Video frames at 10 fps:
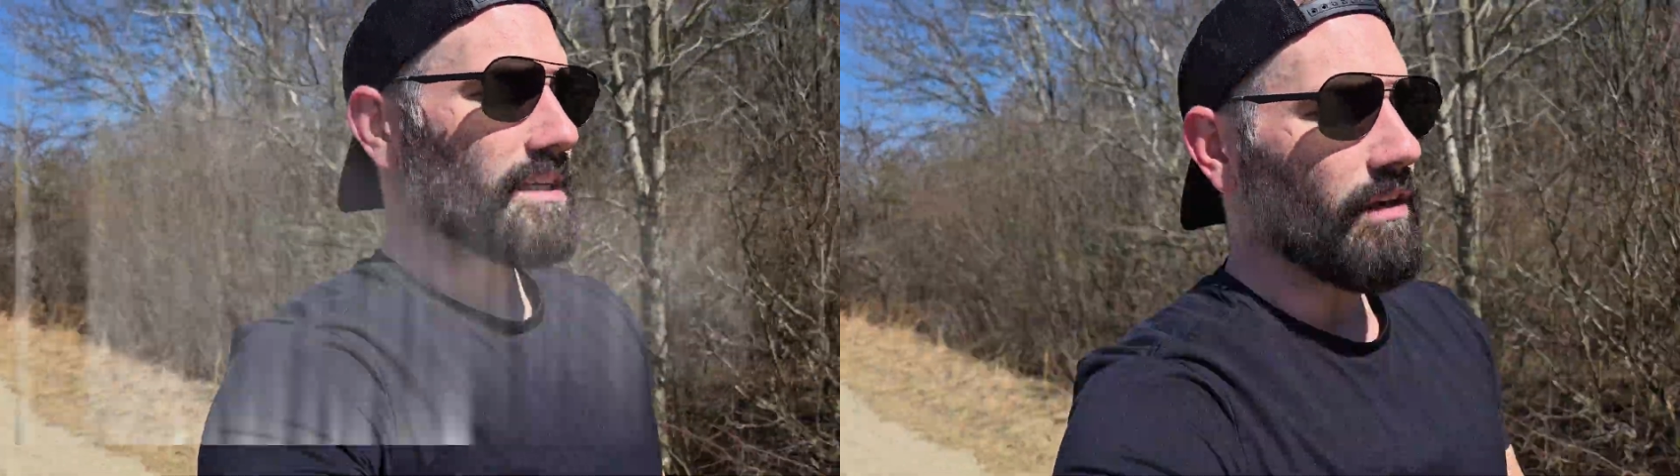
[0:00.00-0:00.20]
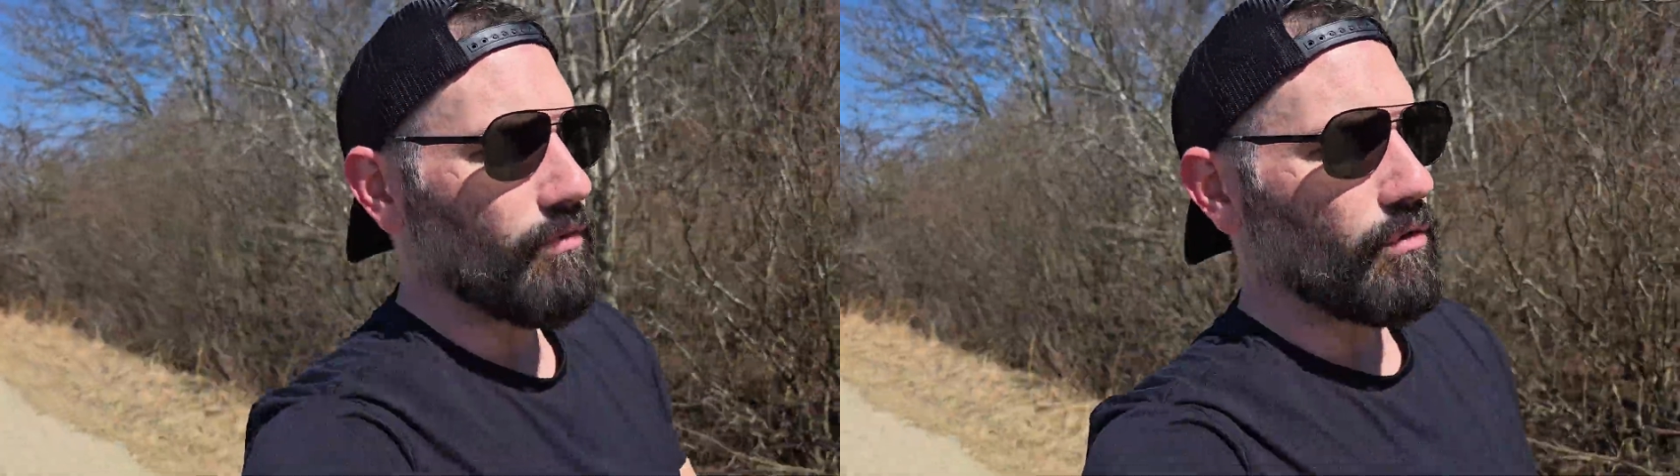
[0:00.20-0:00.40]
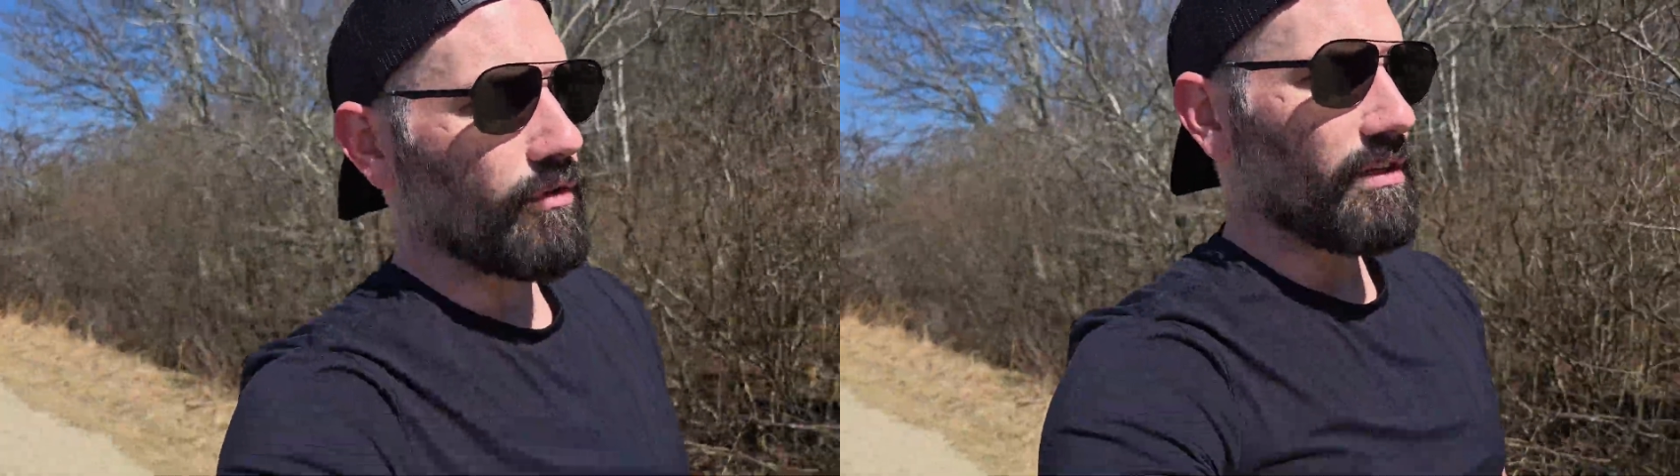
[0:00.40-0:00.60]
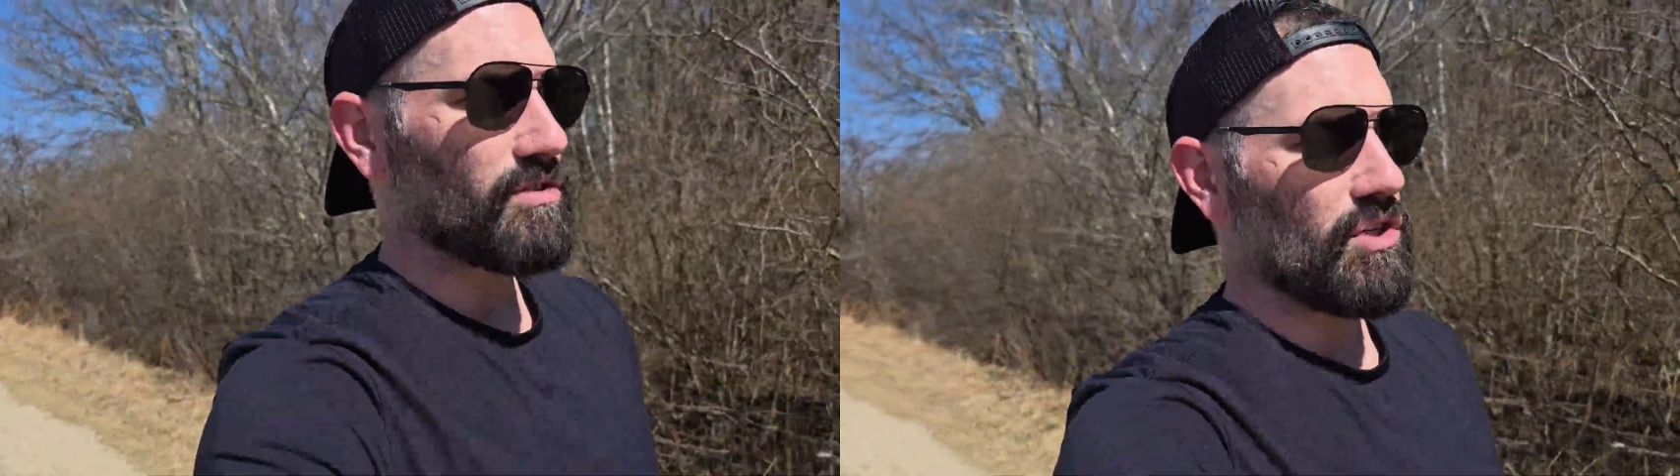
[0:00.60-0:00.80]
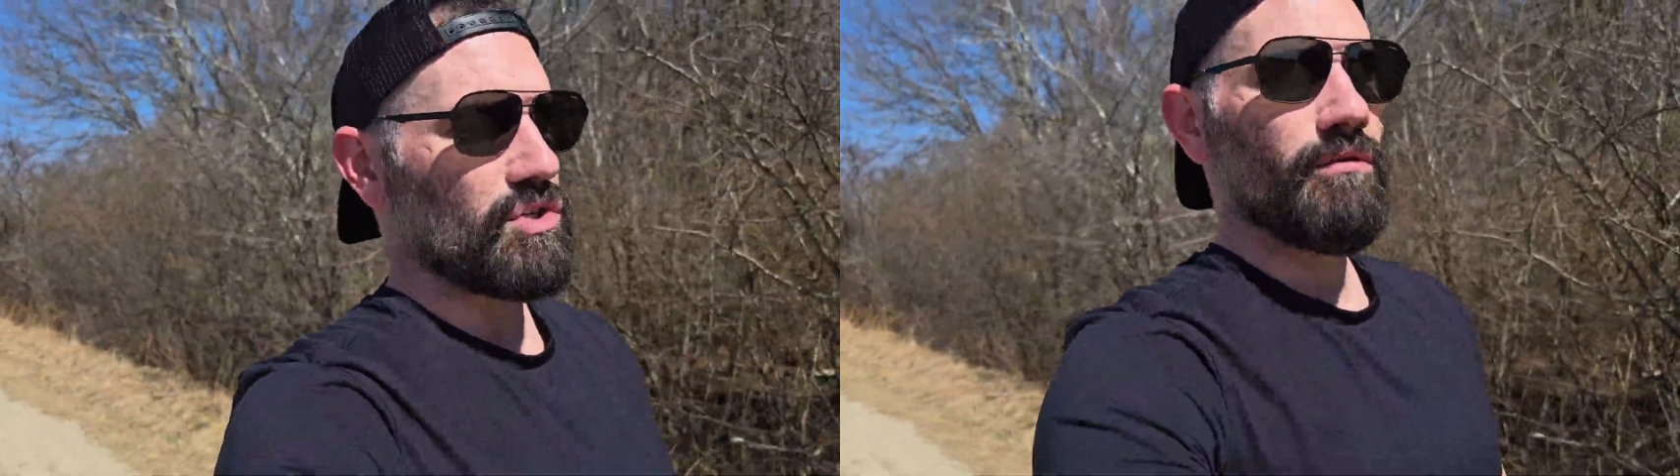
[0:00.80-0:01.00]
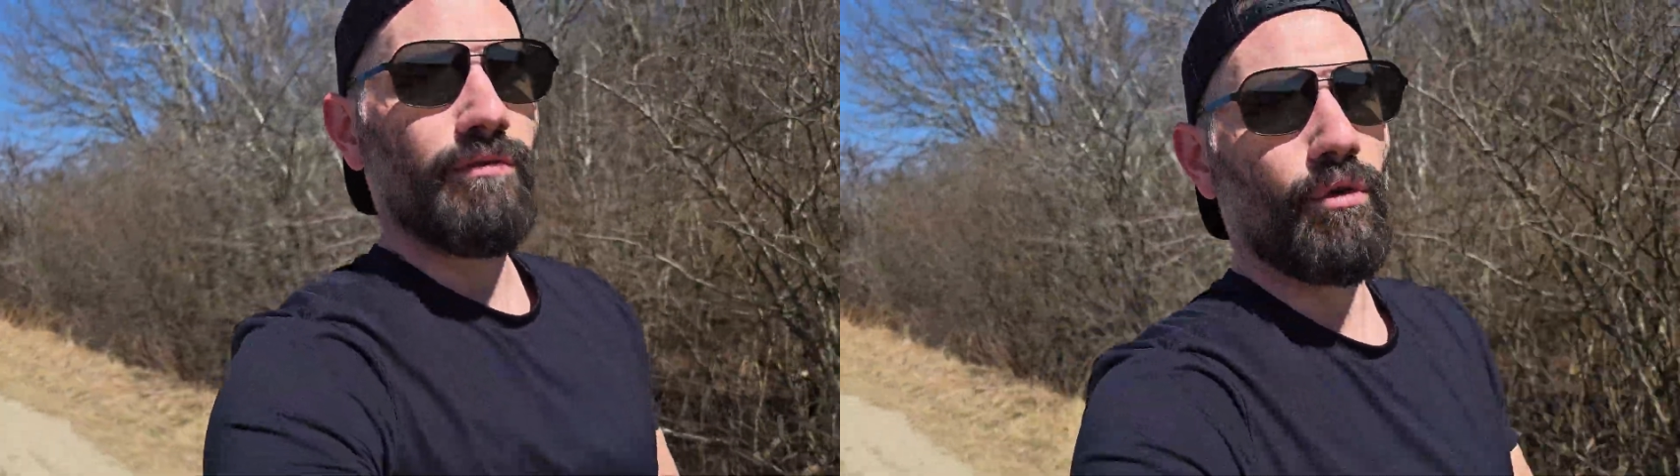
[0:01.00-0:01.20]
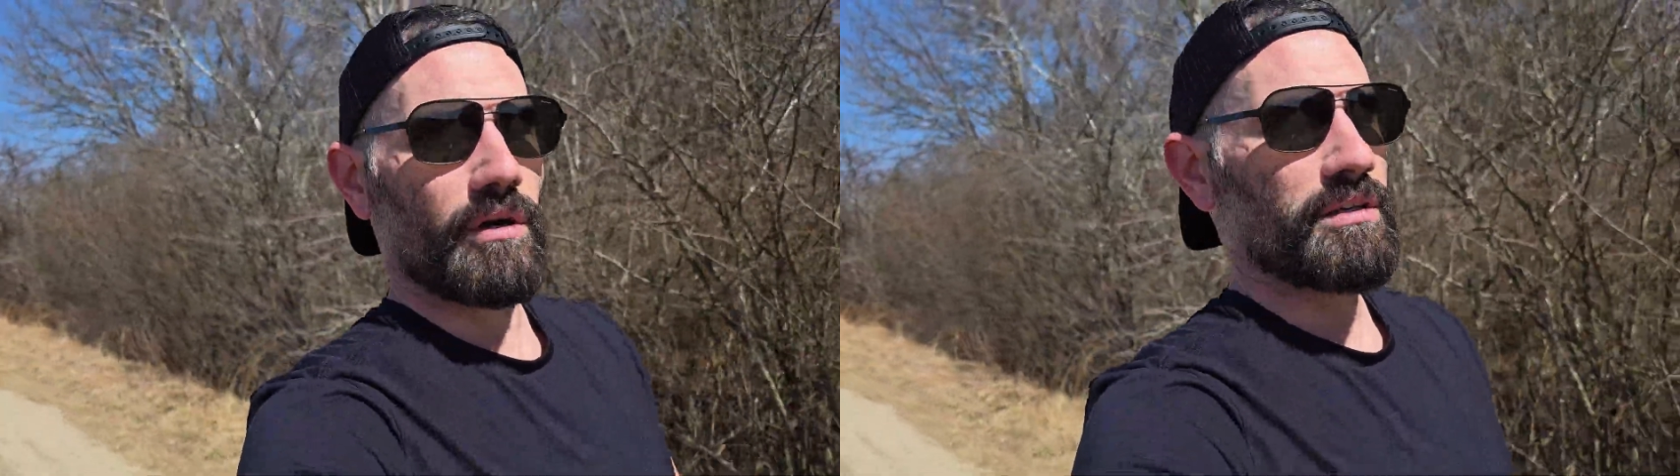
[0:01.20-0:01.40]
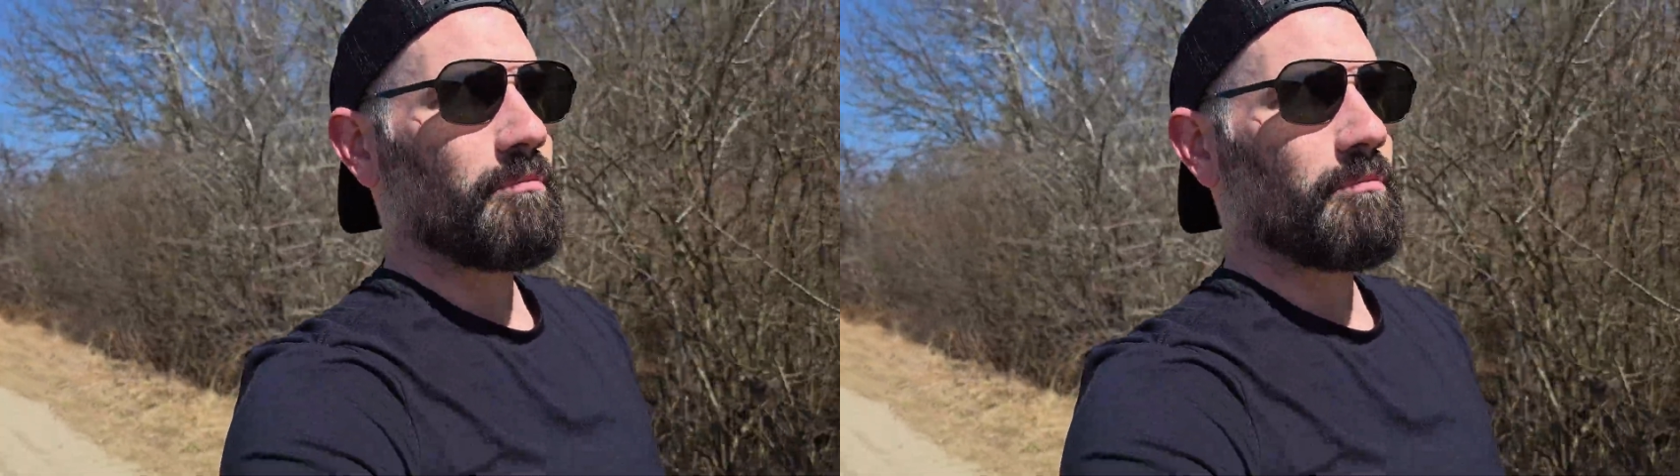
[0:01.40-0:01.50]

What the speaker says: give you things to shoot for to